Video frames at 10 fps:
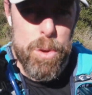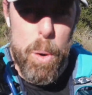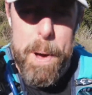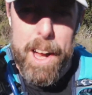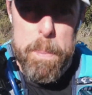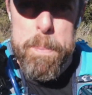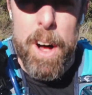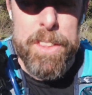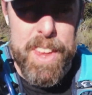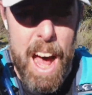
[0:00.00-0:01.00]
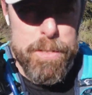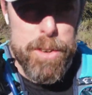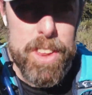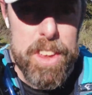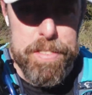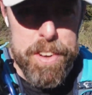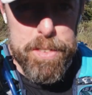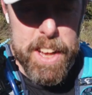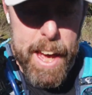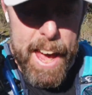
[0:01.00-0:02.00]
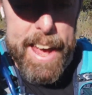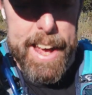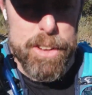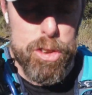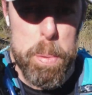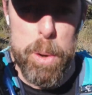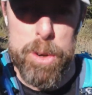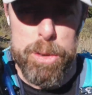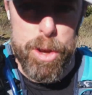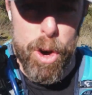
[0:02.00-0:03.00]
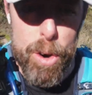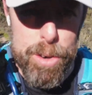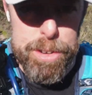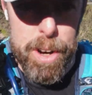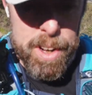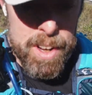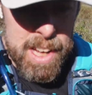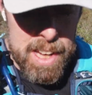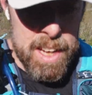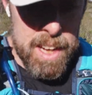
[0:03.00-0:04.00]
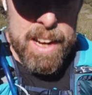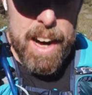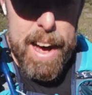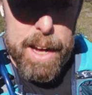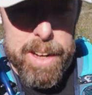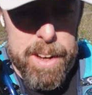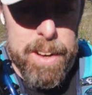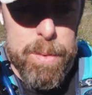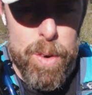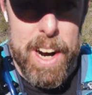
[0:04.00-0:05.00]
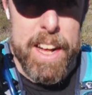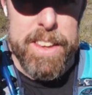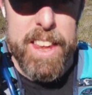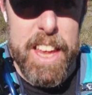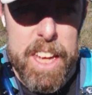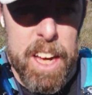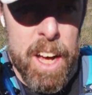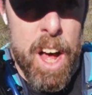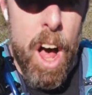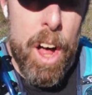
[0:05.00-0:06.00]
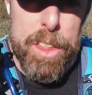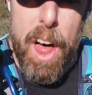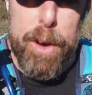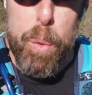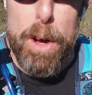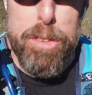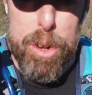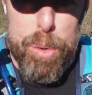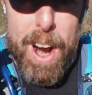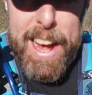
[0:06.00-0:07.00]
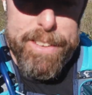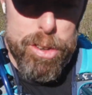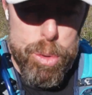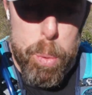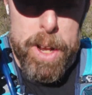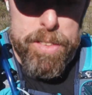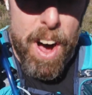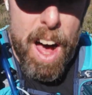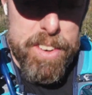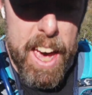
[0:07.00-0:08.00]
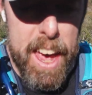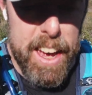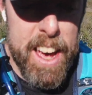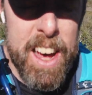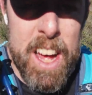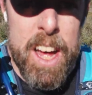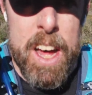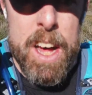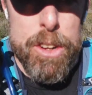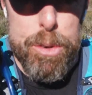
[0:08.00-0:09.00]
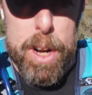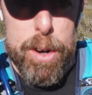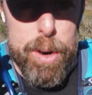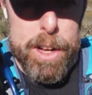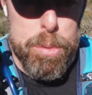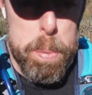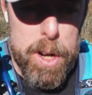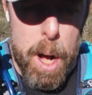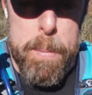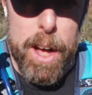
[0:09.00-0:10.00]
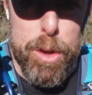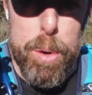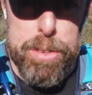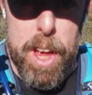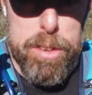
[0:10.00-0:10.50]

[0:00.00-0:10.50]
So about a month after the 50K at Spooner's Cove, I ran the La Cuesta Ranch 25K trail race put on by Luis